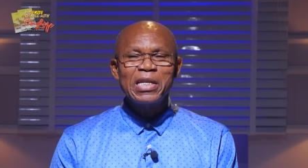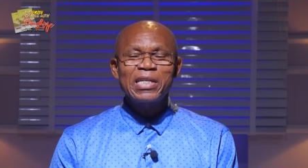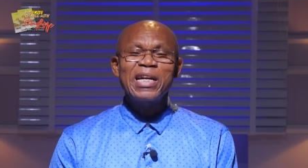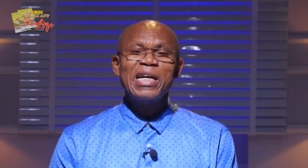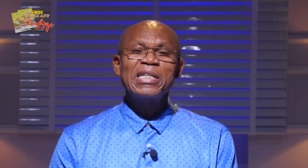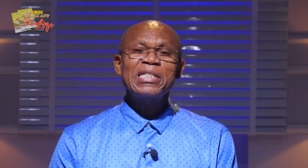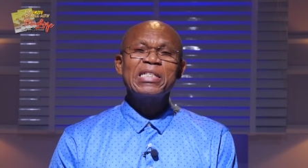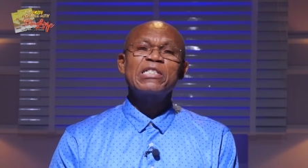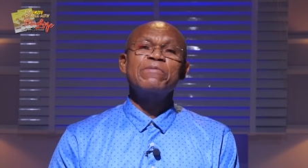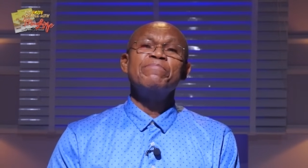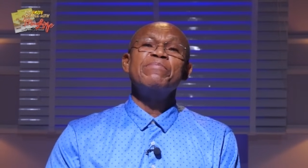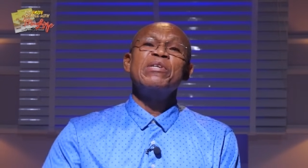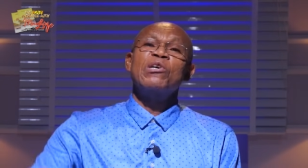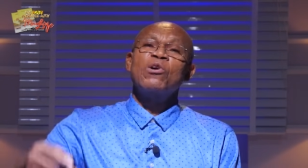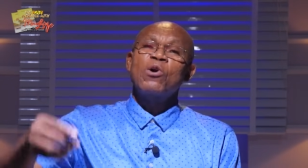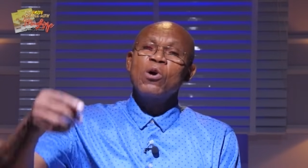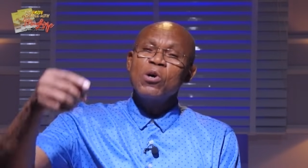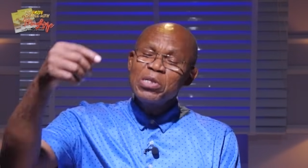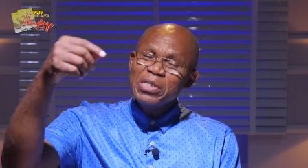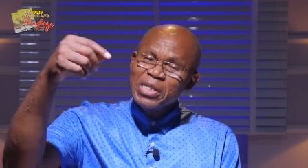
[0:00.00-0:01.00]
That is
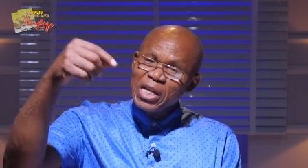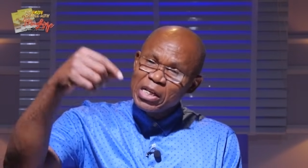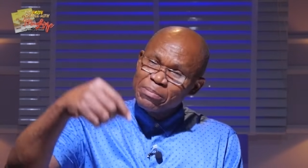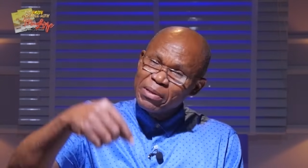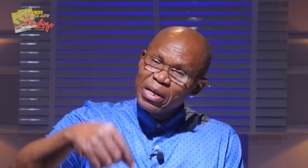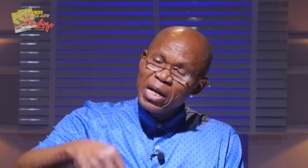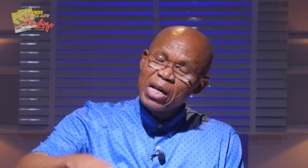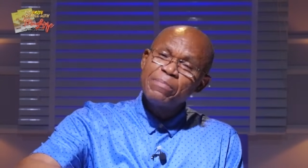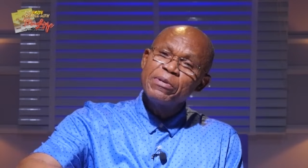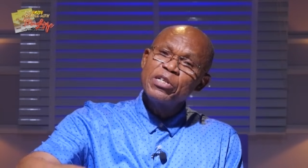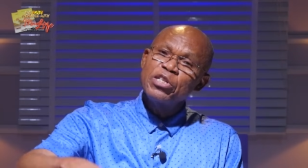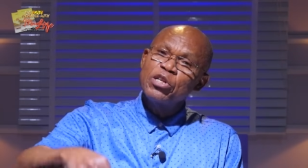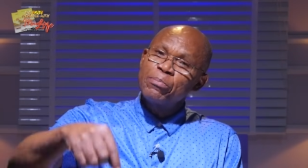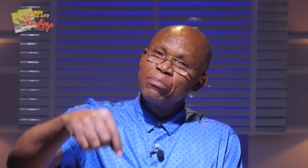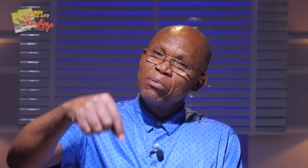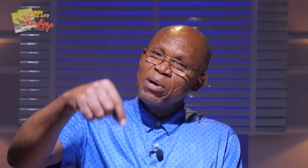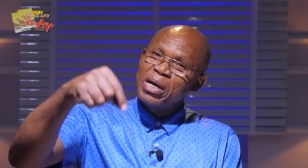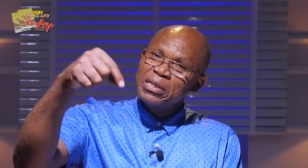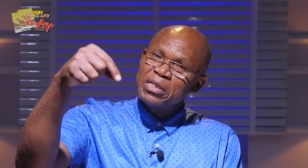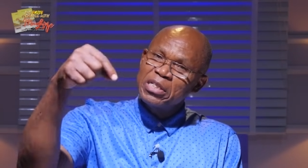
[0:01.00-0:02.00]
because he has been helping the
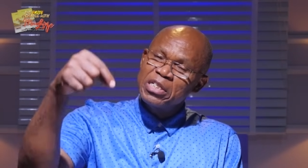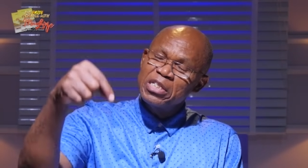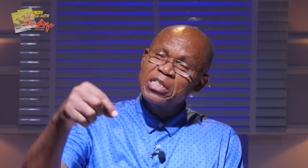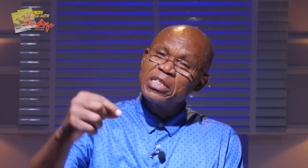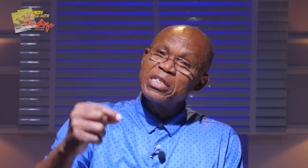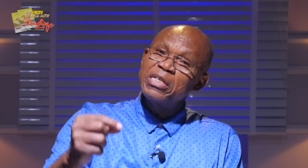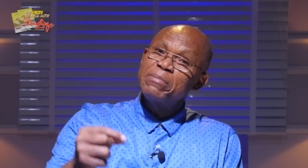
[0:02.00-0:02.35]
poor and the needy.